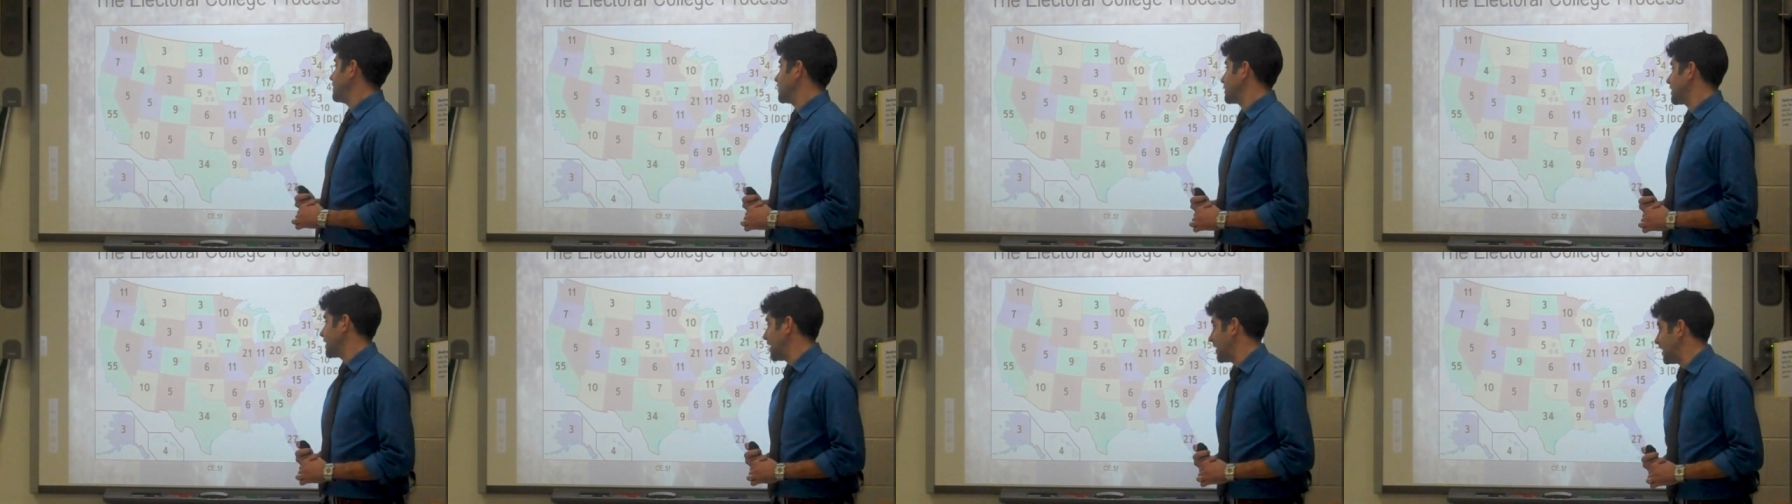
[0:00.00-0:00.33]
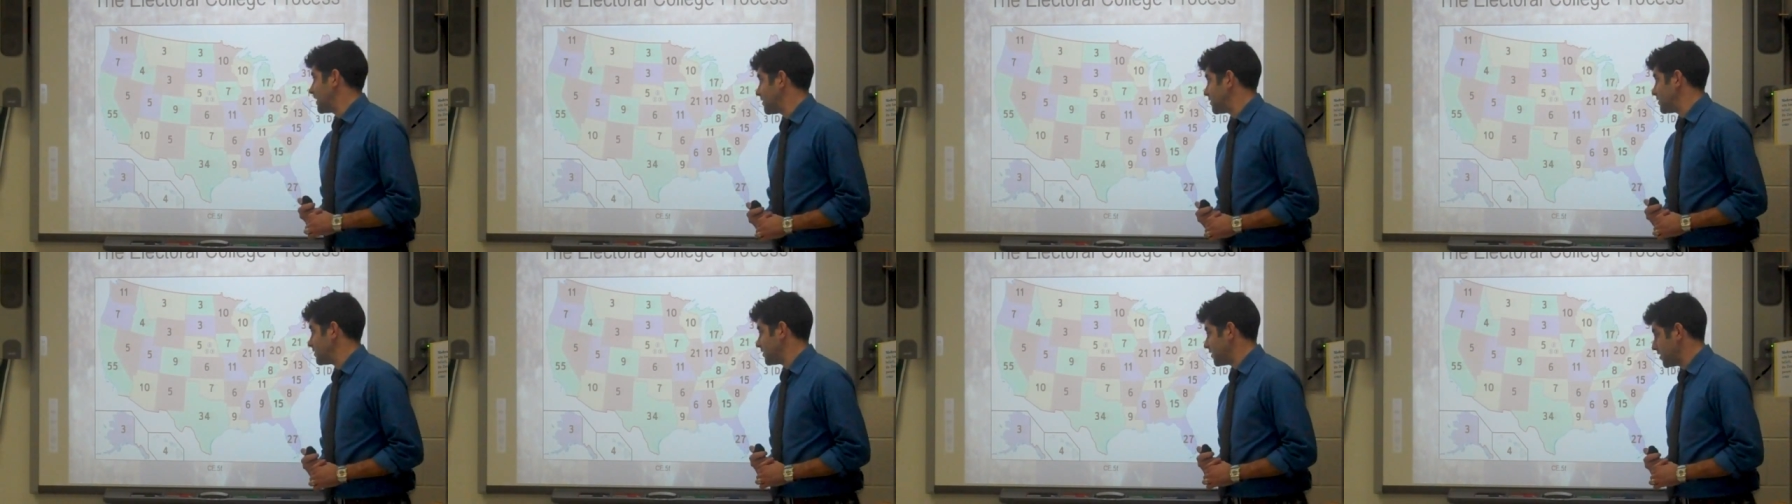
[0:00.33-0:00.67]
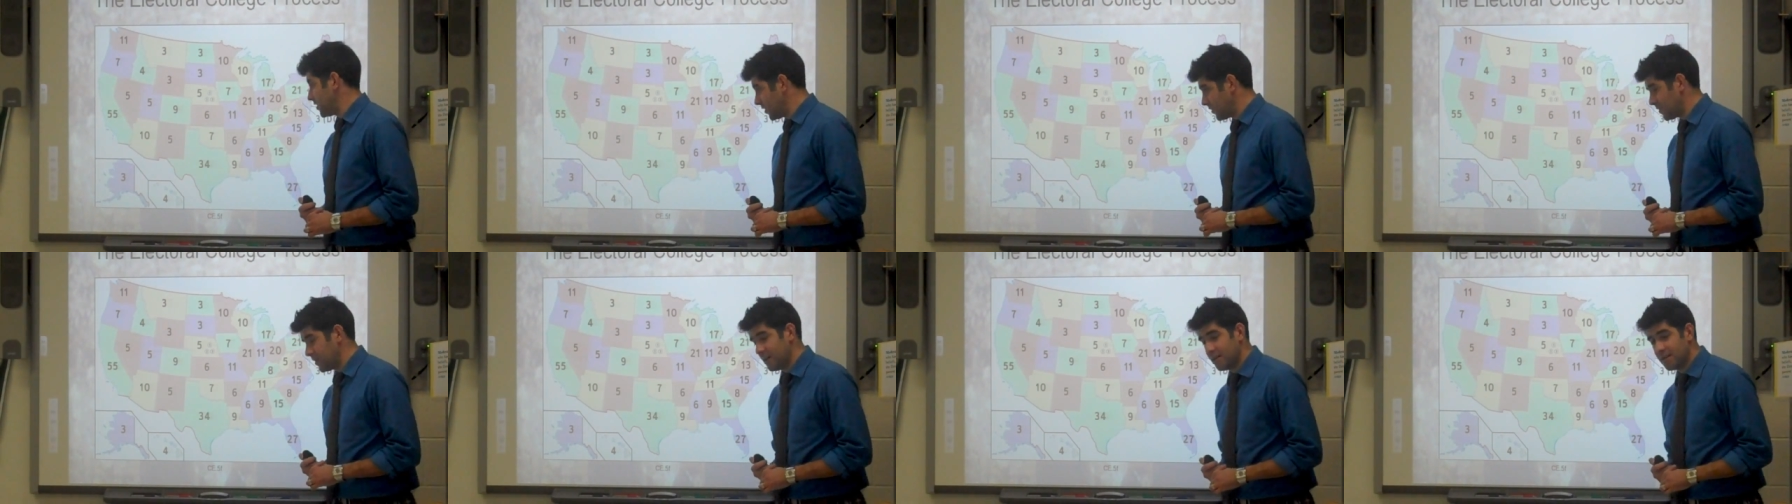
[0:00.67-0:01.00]
Again,
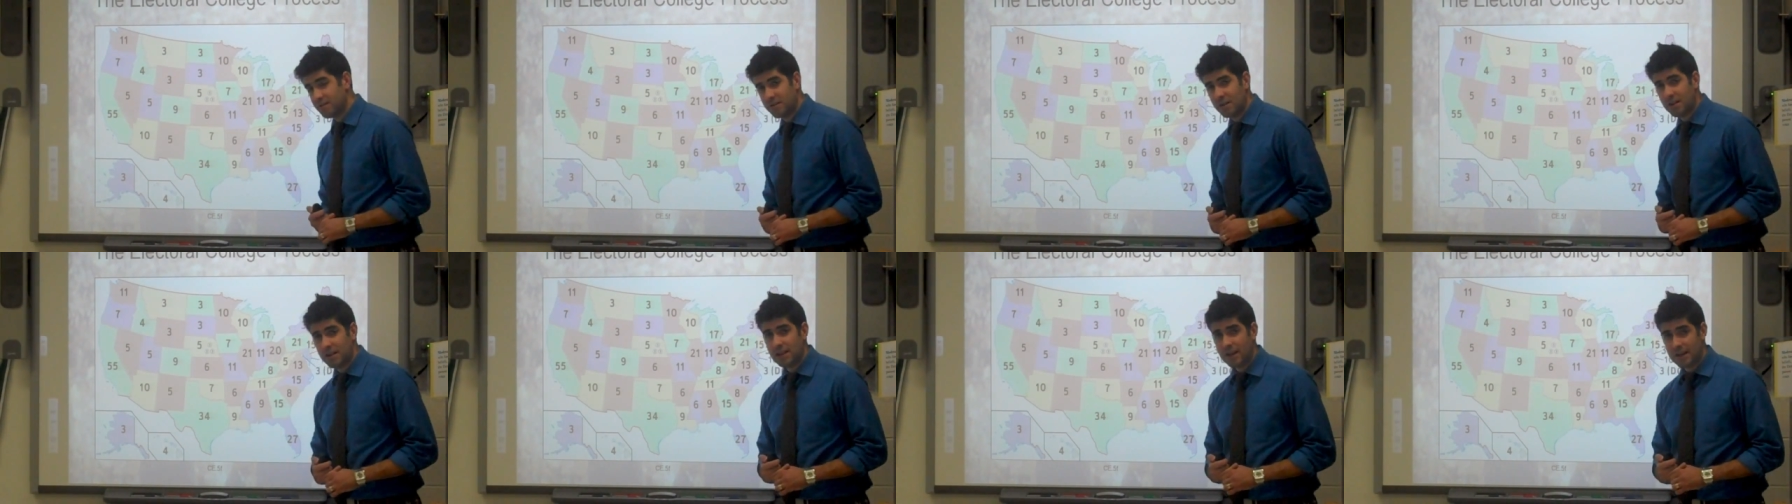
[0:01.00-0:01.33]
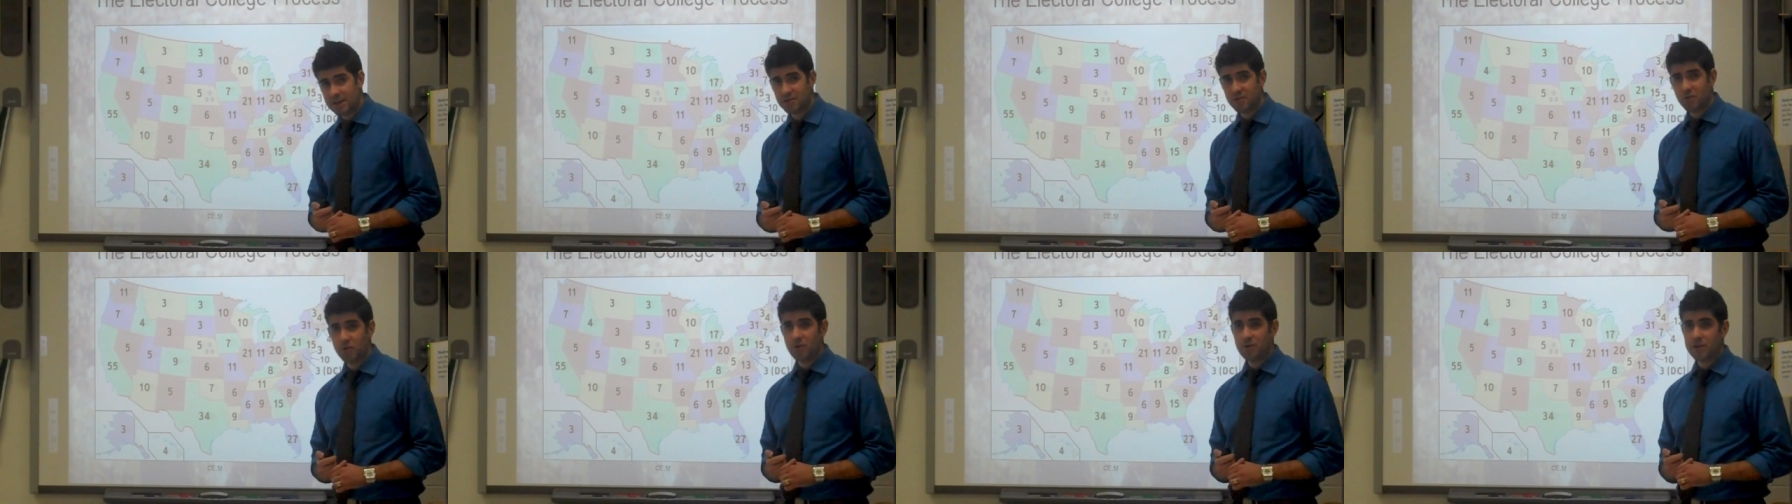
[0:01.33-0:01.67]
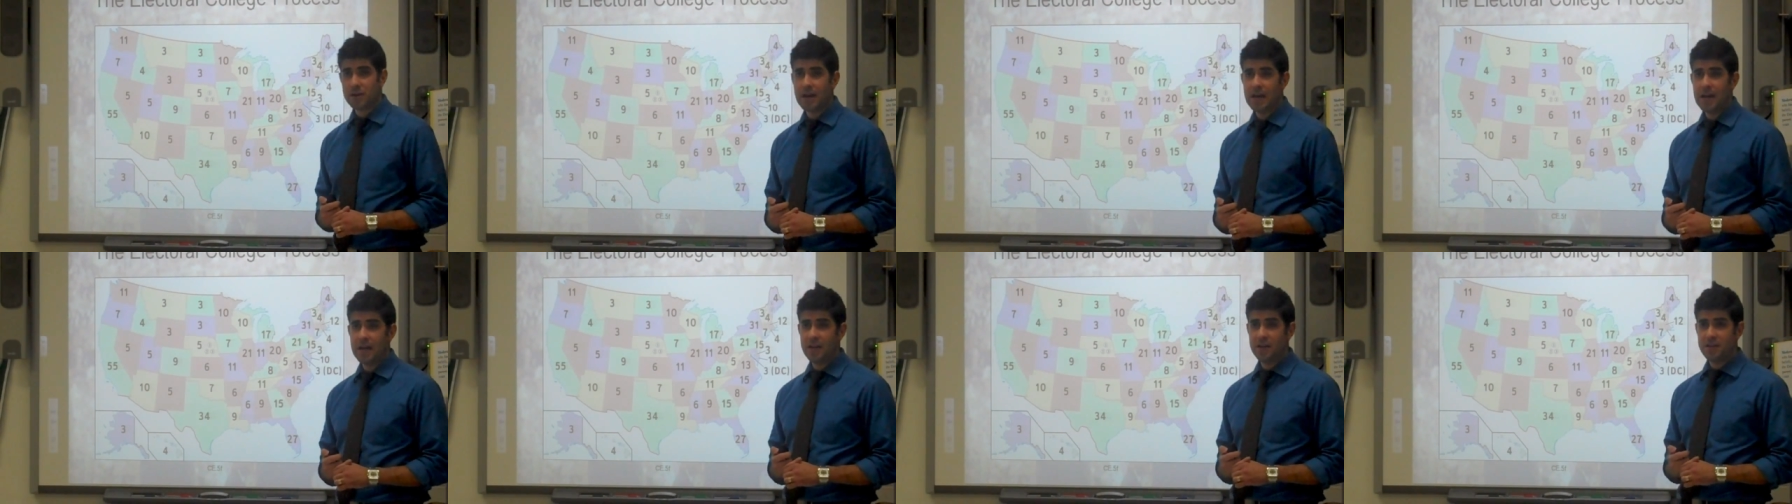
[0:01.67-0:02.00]
here is the Electoral
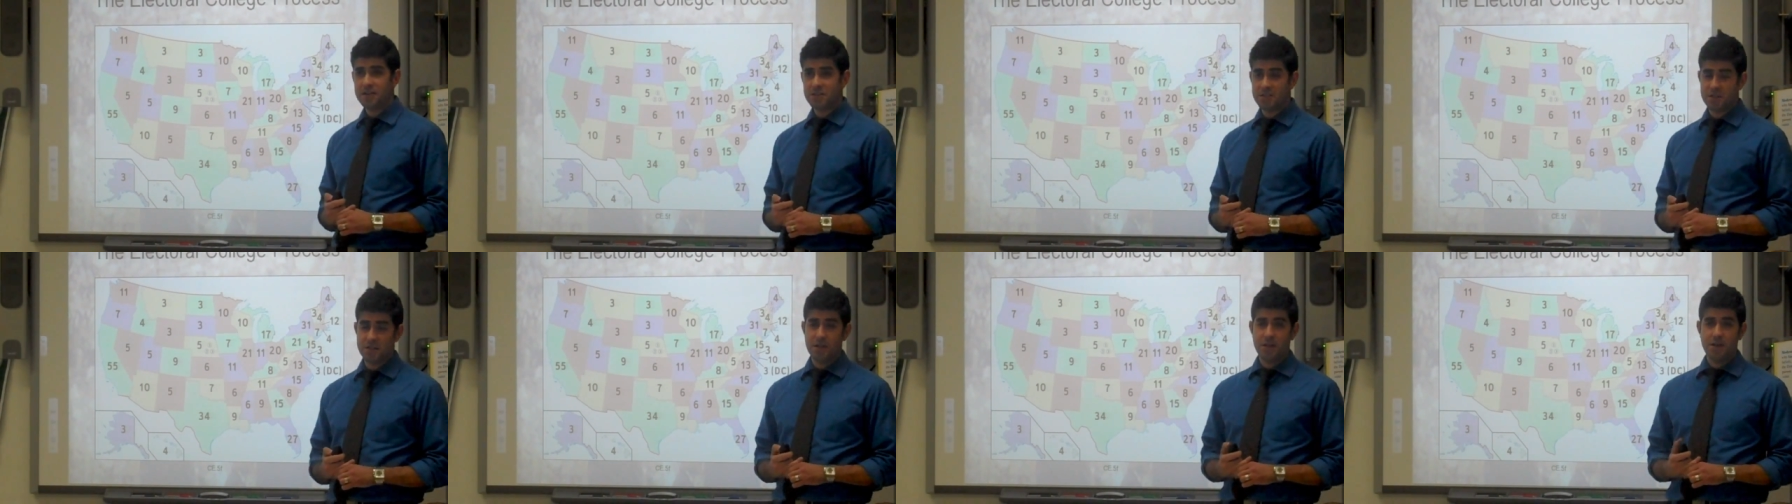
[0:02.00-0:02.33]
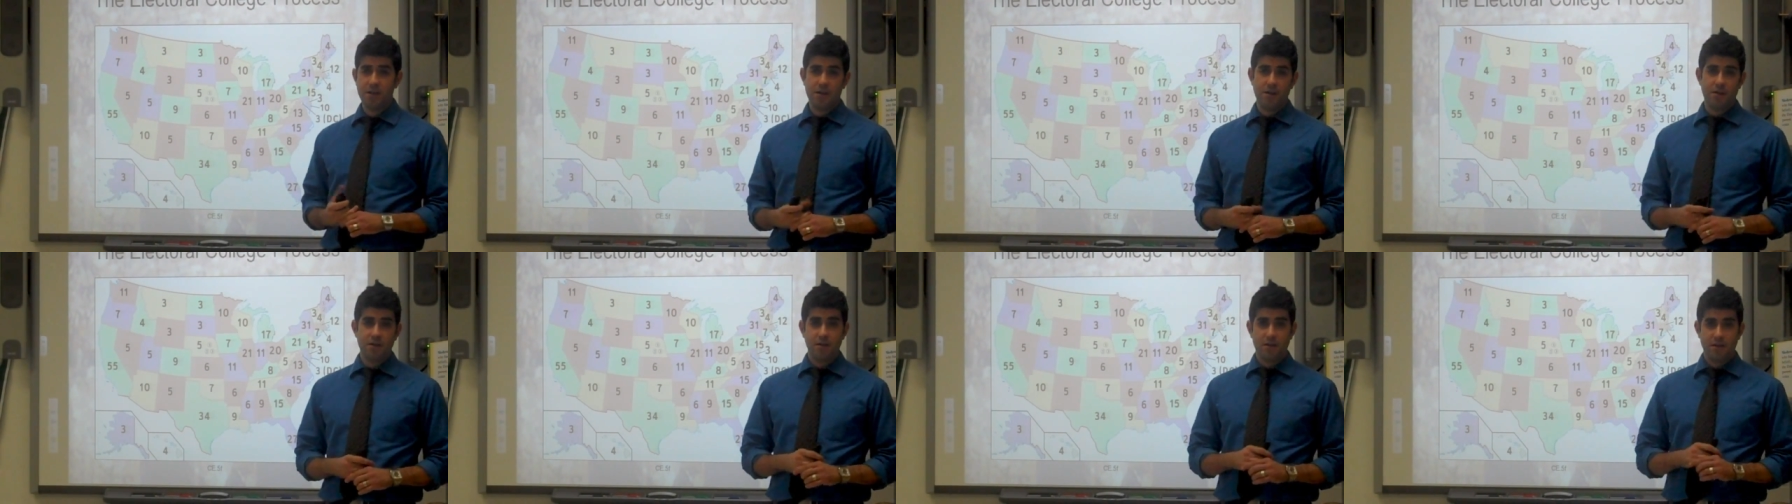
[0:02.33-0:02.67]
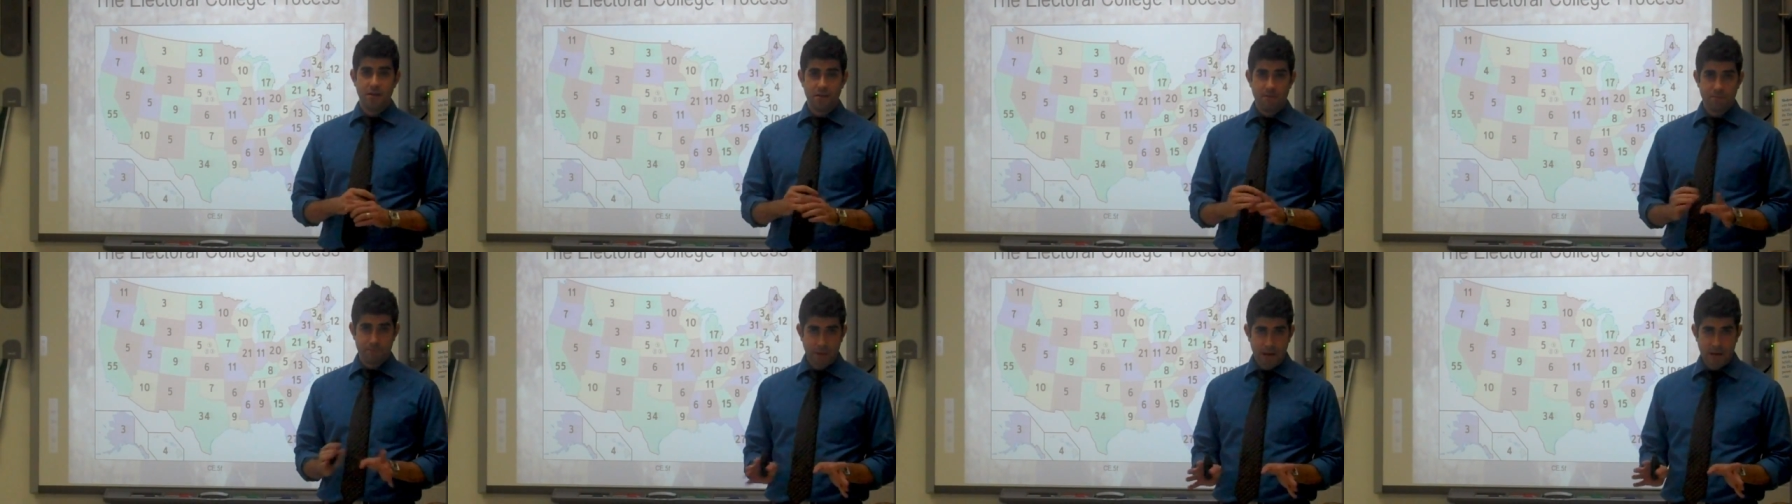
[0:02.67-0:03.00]
College
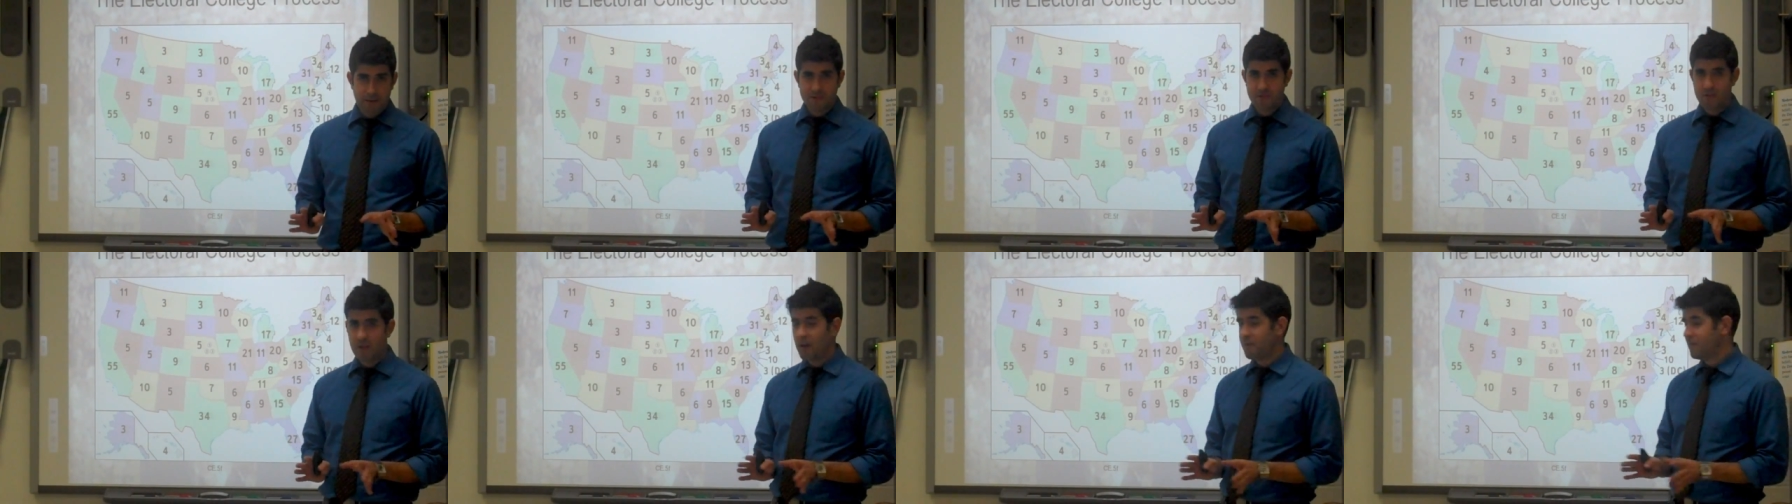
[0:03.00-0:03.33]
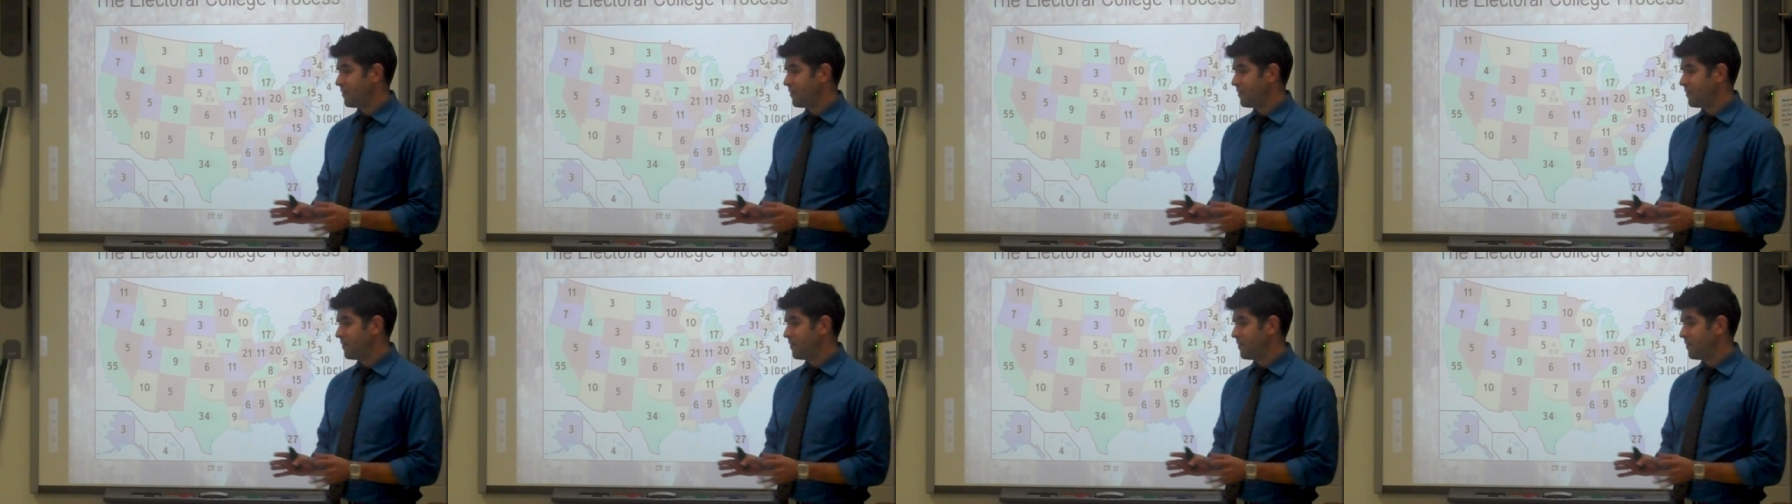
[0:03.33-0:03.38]
based